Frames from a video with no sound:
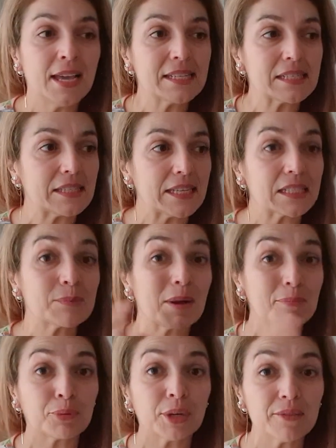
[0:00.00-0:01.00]
since my
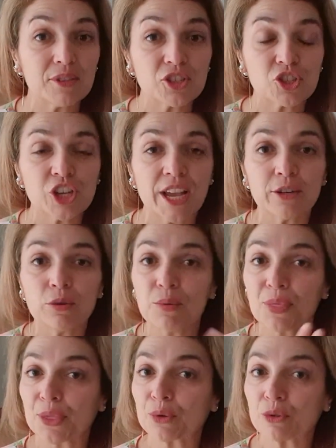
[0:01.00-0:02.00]
previous
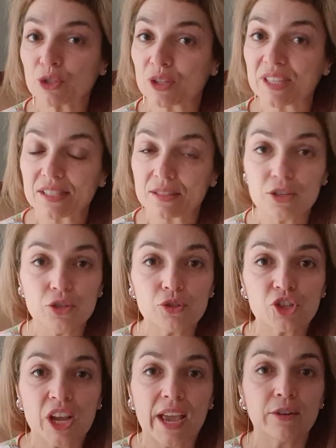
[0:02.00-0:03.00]
channel through to this new
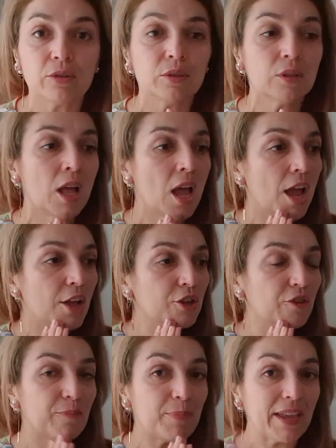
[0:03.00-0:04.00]
channel.
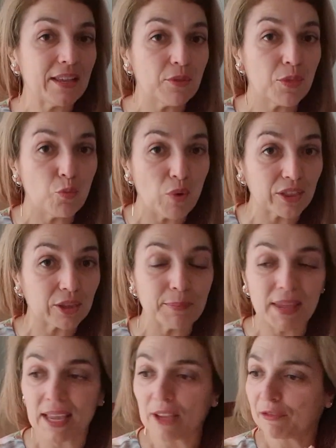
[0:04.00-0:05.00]
You've been with
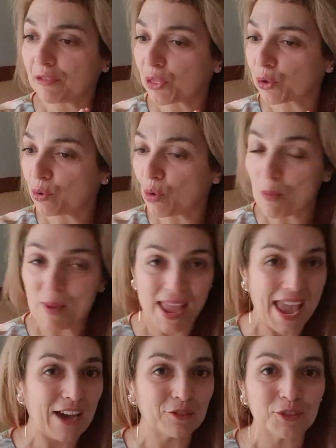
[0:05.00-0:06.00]
me through all my
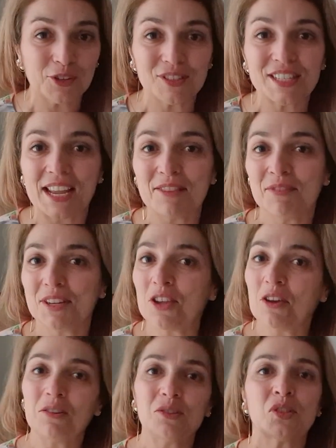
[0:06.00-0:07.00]
outfit of the day
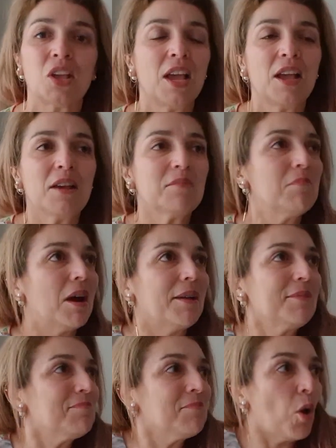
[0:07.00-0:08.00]
videos,
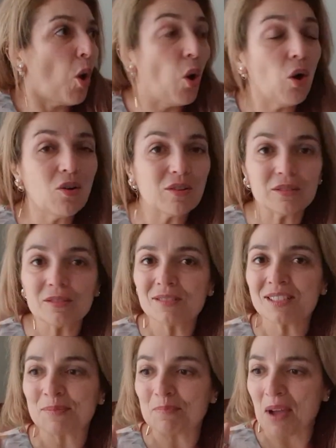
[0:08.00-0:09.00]
my
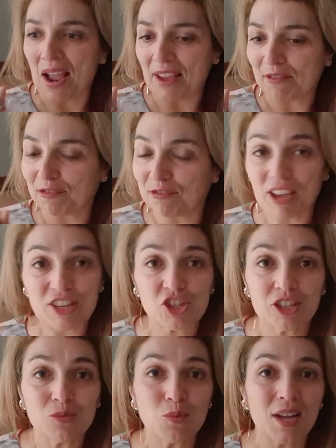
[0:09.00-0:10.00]
hauls, my
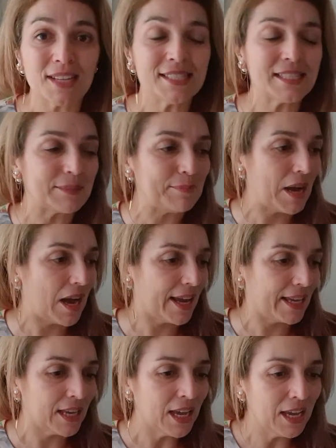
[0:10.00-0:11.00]
fashion ones,
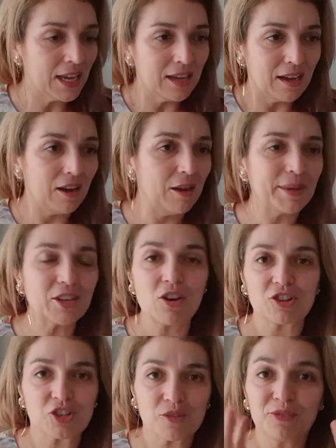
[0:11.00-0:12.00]
my, oh my
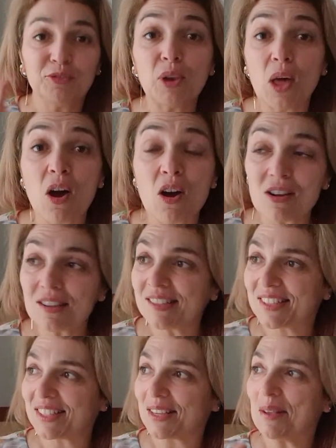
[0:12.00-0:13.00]
gosh,
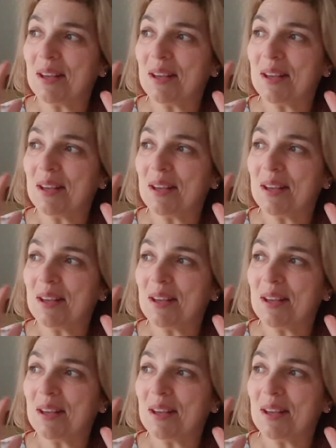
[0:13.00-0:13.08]
vlogs,